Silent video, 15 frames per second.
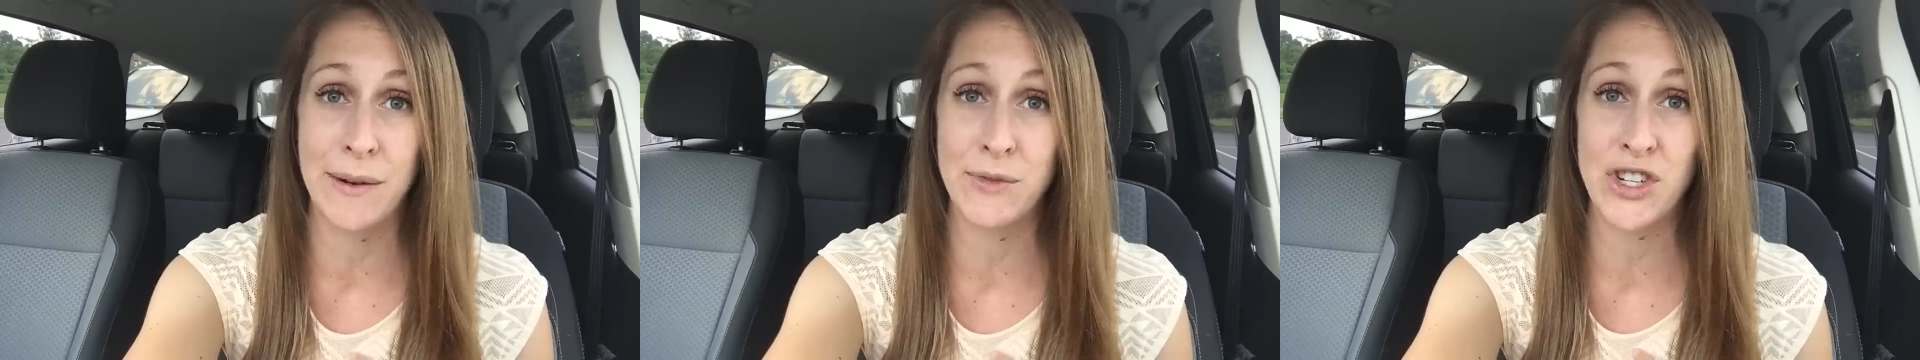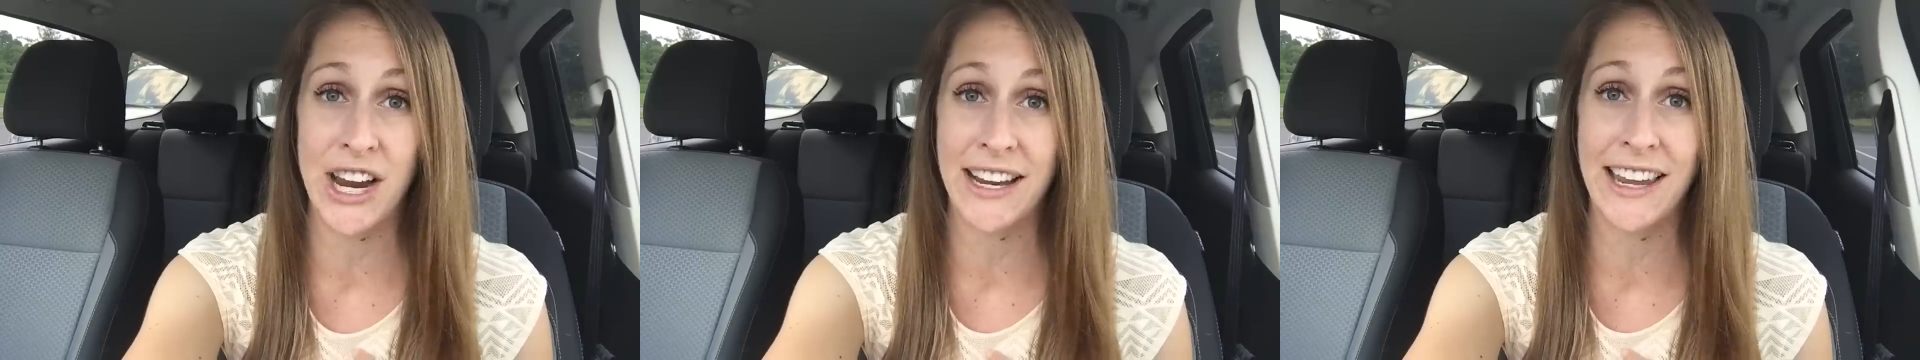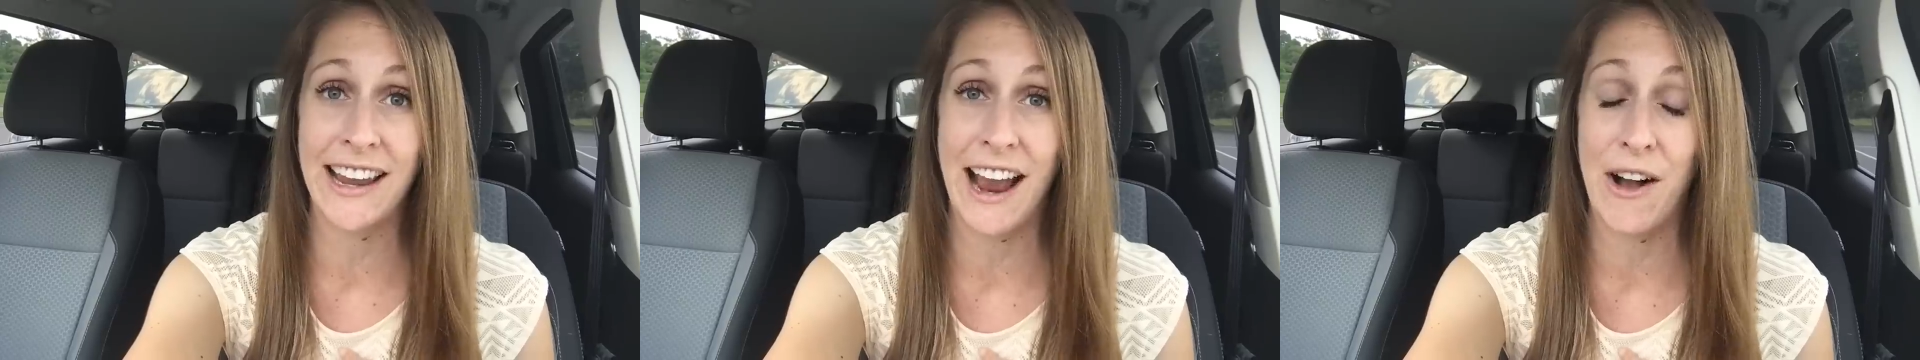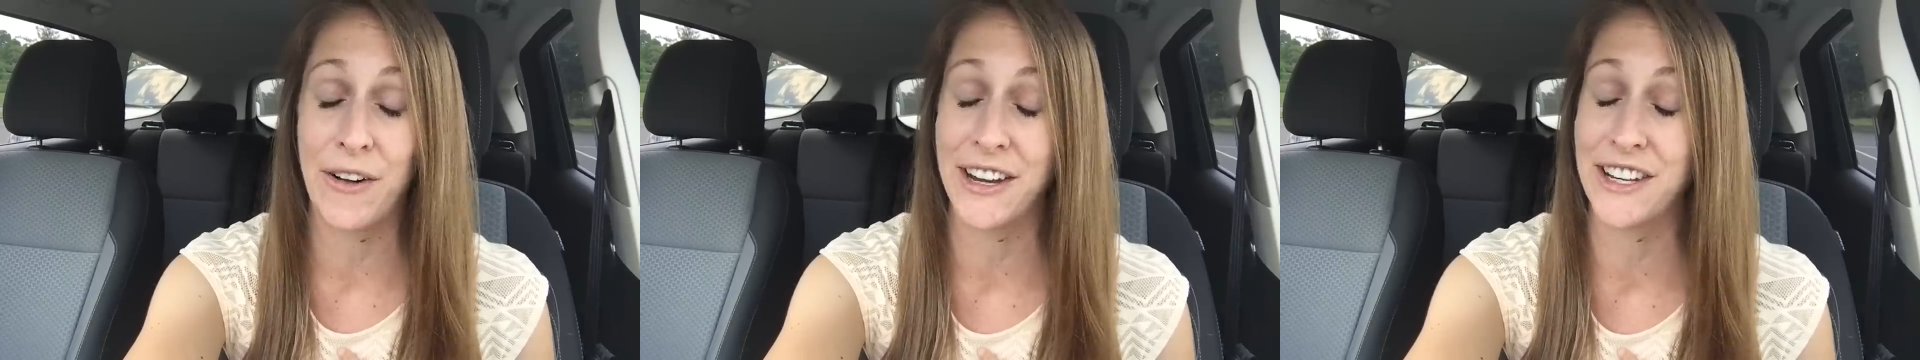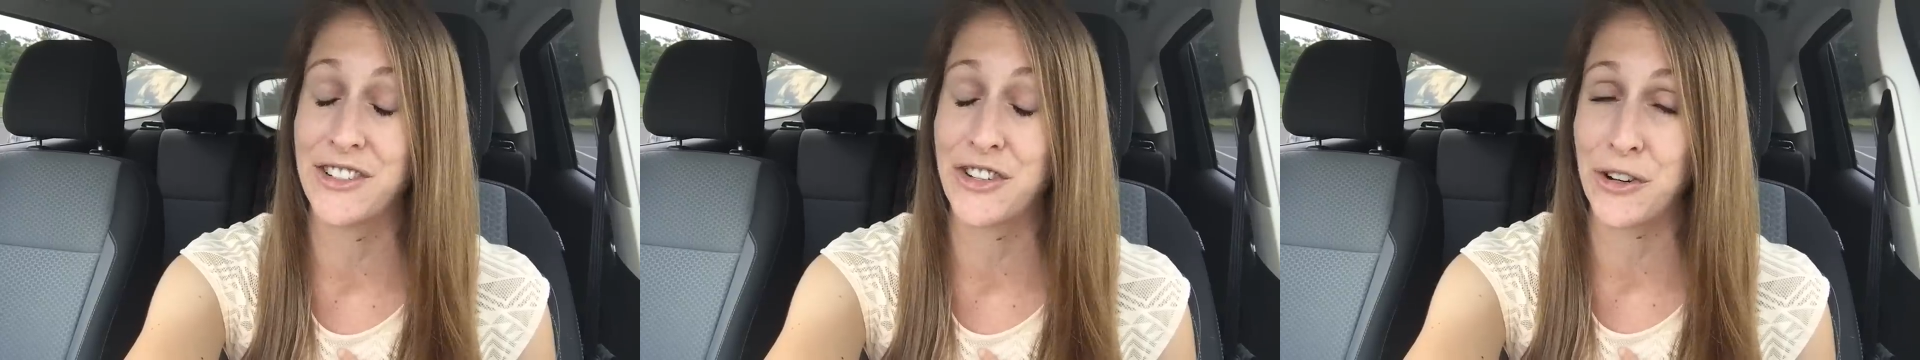I'm checking
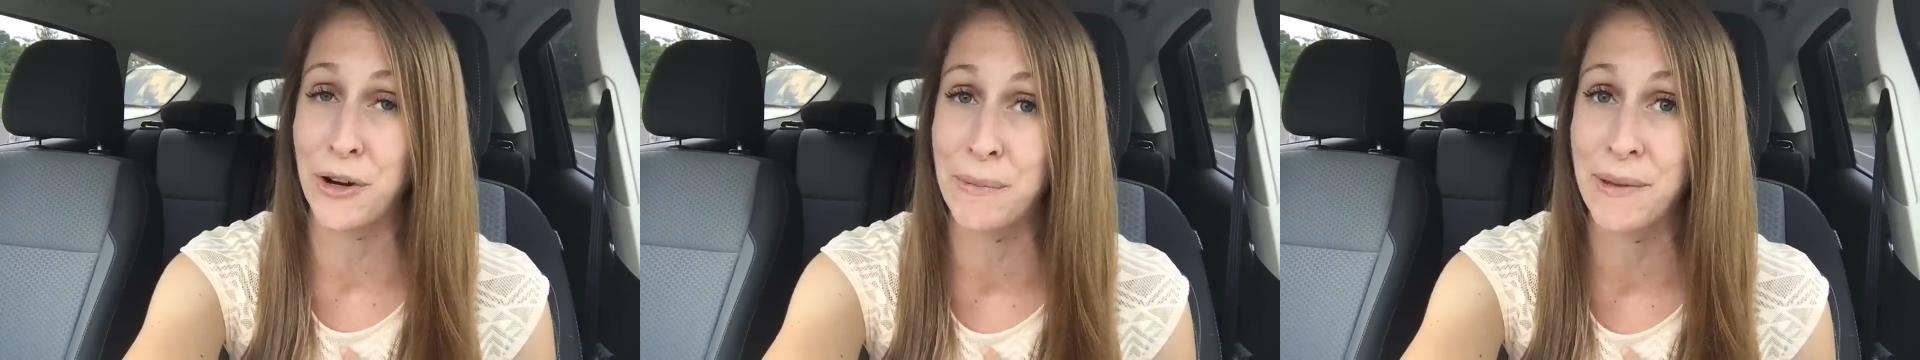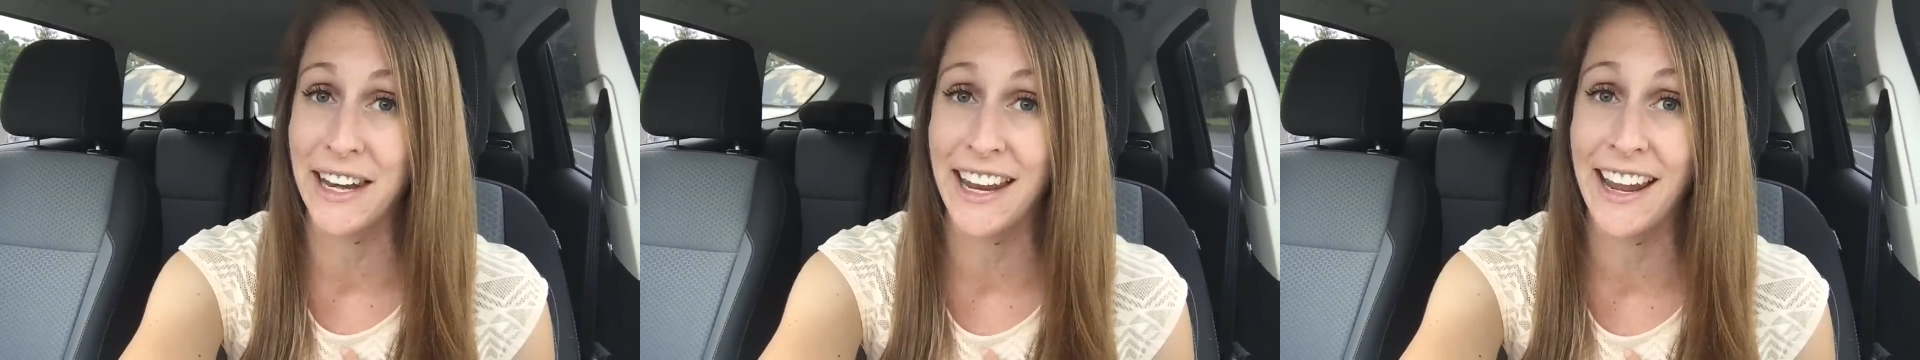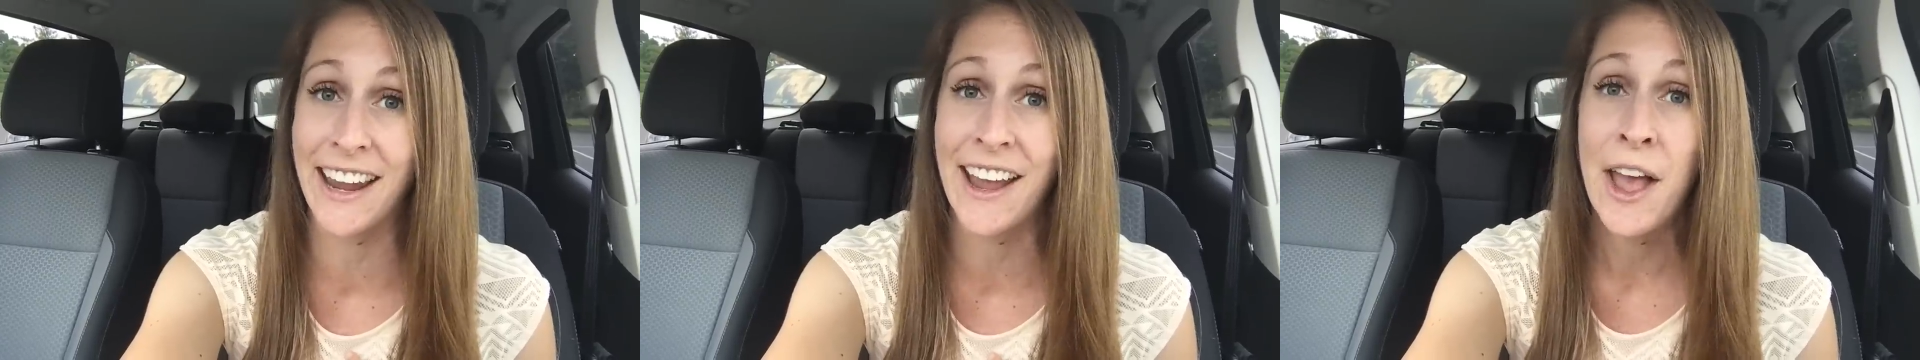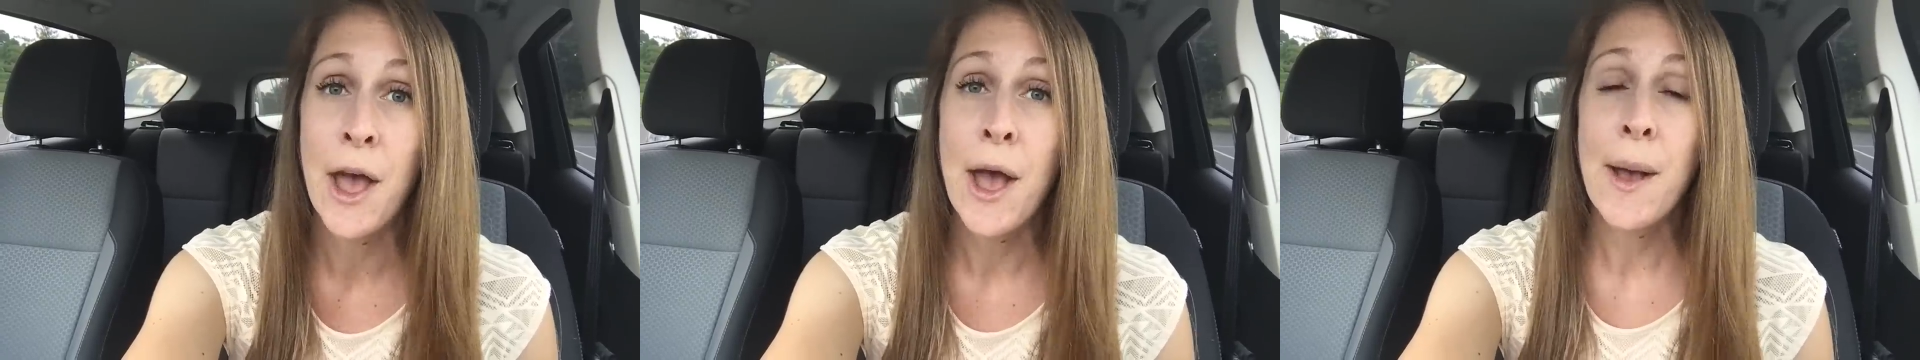out in Germany,